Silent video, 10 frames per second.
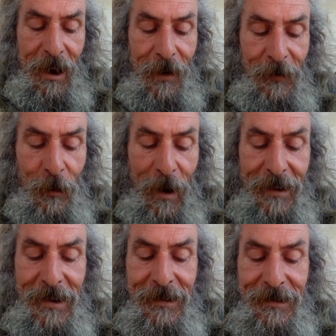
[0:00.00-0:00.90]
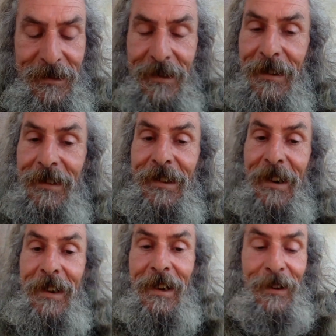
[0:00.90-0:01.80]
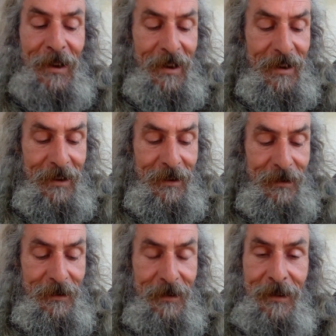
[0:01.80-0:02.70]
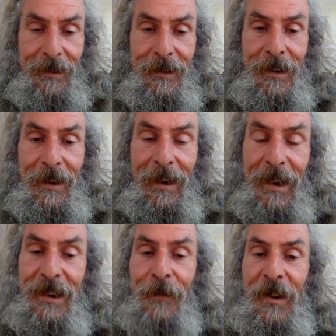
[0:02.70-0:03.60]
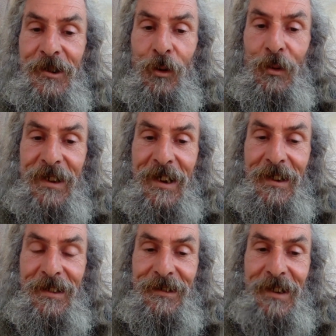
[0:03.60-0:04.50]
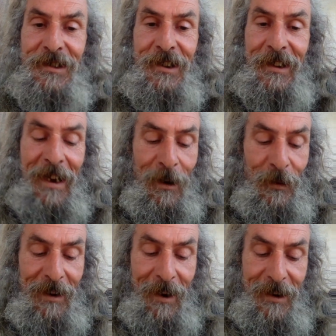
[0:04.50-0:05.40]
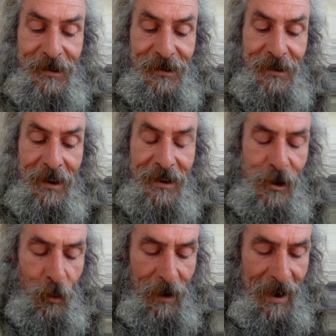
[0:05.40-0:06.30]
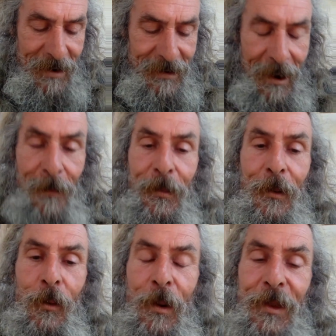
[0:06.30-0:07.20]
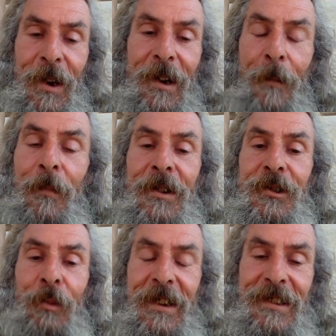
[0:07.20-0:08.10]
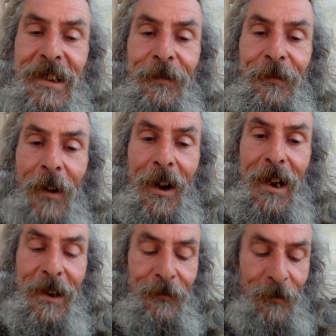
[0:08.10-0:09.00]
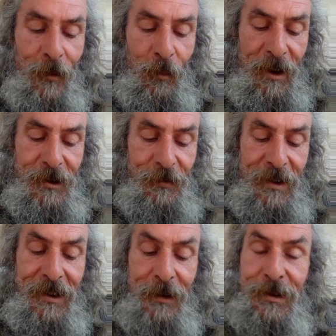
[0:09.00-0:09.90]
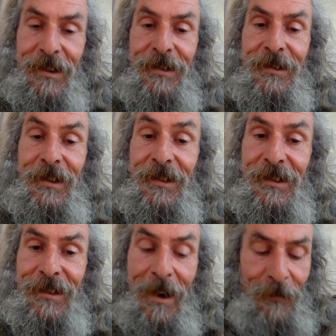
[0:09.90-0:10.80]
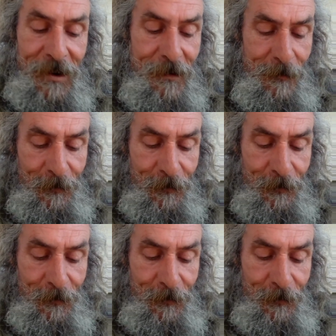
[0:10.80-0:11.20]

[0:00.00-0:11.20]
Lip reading: If you add it taking the individual digit calculation, you will end up with the number 25, which reduces to 7.